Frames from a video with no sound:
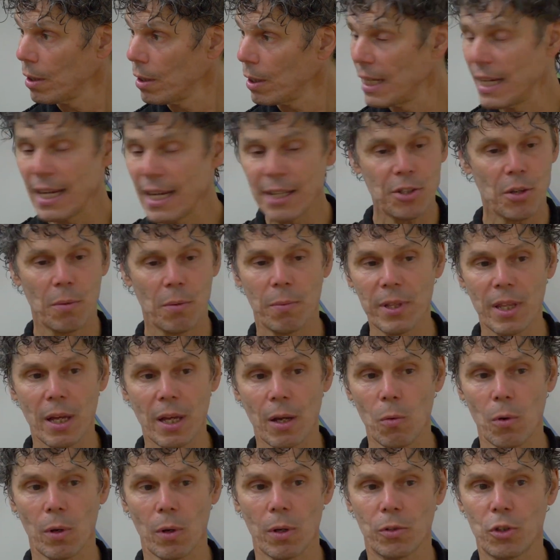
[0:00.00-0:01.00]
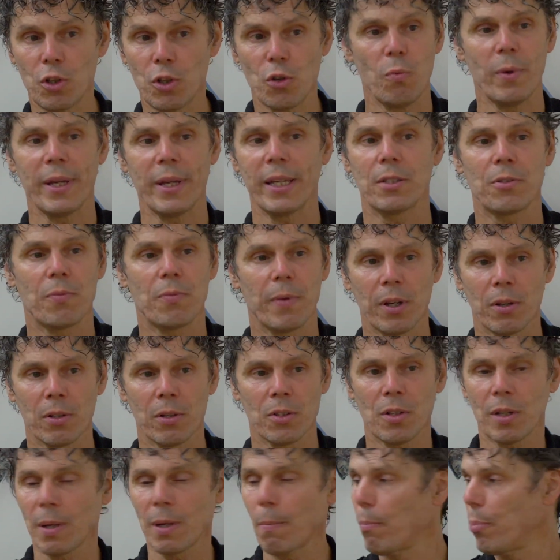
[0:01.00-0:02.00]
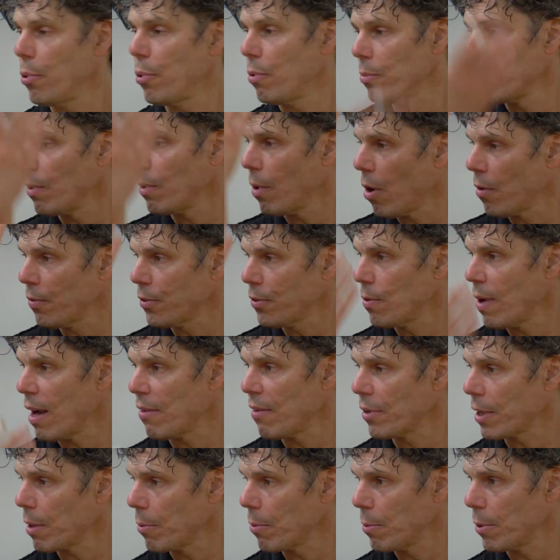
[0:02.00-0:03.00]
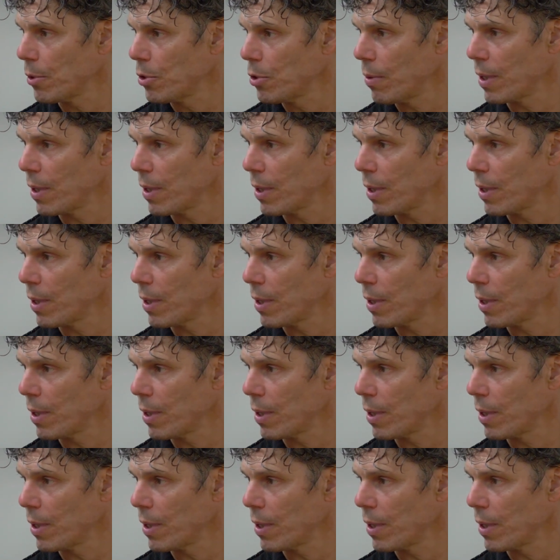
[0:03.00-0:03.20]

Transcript: literally with a, oh, a two weeks rehearsal and boom, off to Africa we were